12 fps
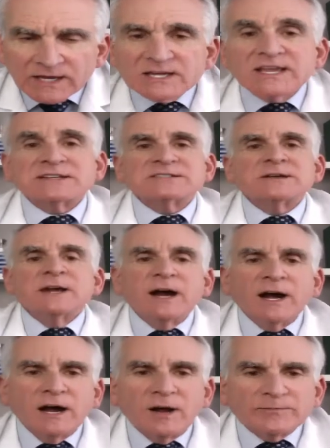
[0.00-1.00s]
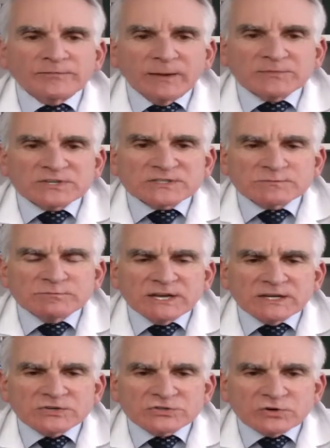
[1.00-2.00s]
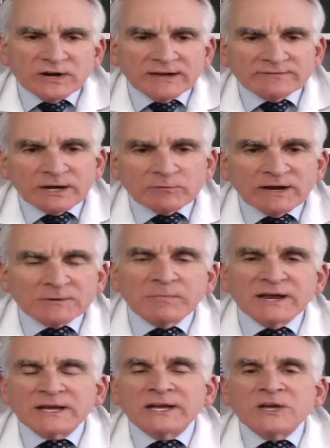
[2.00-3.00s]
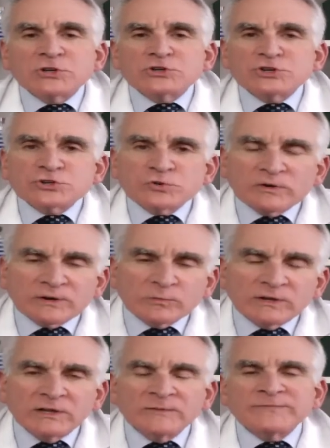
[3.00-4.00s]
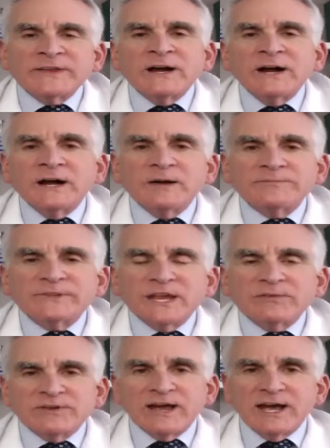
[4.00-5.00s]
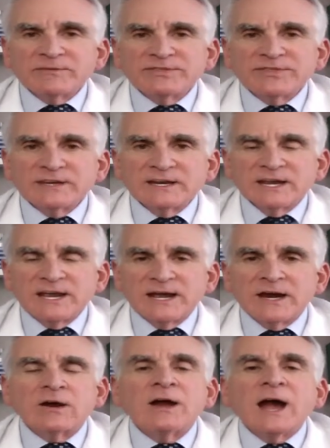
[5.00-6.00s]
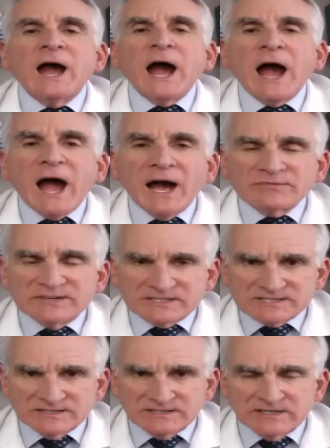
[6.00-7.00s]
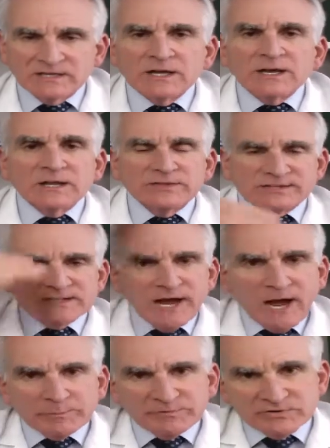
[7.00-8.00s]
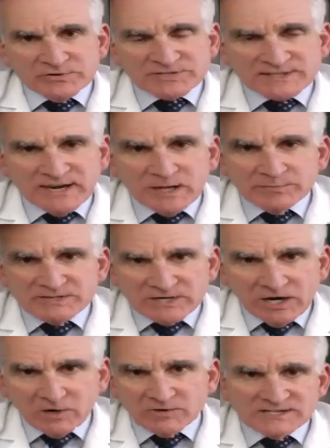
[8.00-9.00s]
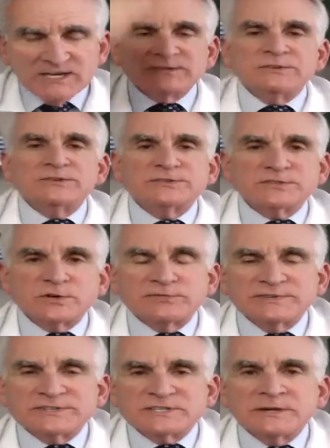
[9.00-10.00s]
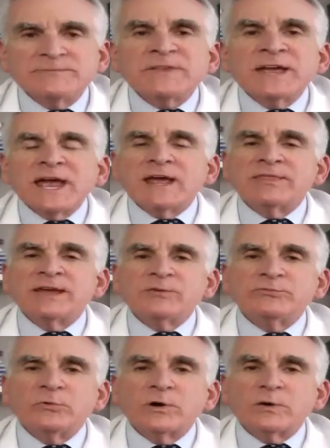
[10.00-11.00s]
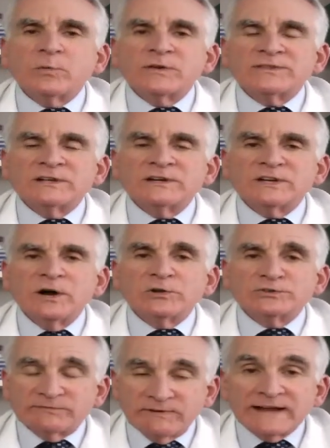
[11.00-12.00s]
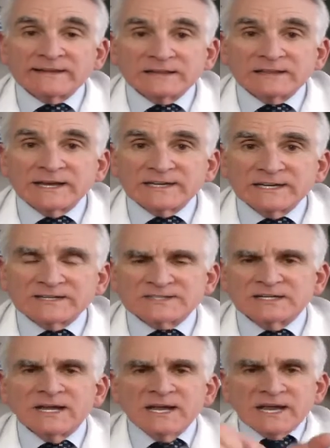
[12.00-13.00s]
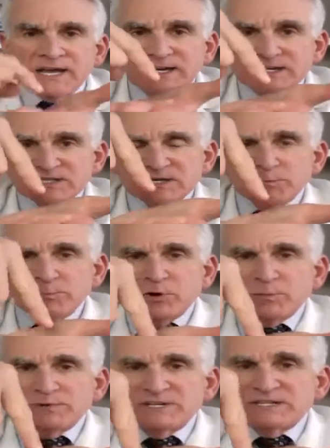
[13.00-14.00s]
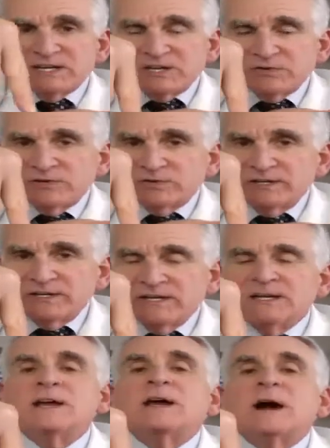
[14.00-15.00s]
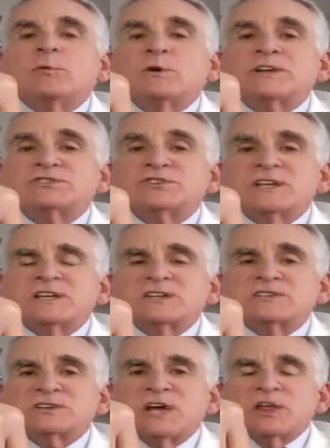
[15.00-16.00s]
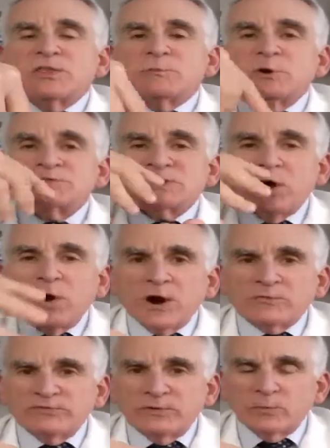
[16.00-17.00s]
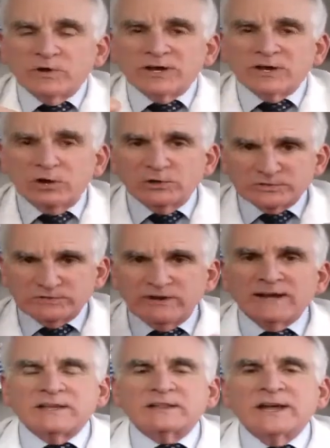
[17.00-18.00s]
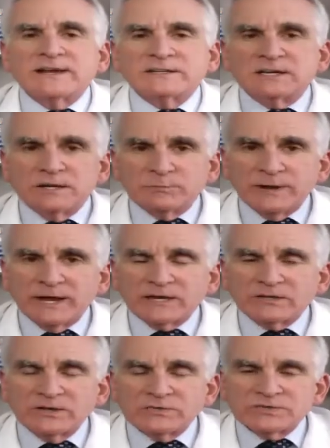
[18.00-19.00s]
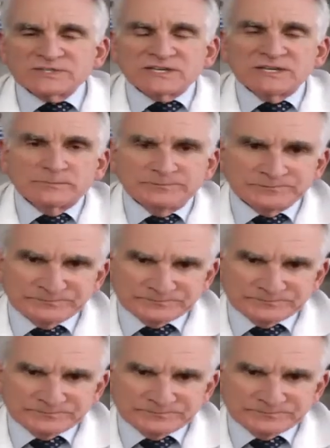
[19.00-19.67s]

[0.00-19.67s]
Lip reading: Yes, I'm just making sure I have that right, Mike. Sure it will. If you have thinning hair, obviously the top of your scalp is a horizontal surface, and therefore when the ultraviolet light hits it, it hits it perpendicularly, which is the most harmful way ultraviolet light can impact on your skin.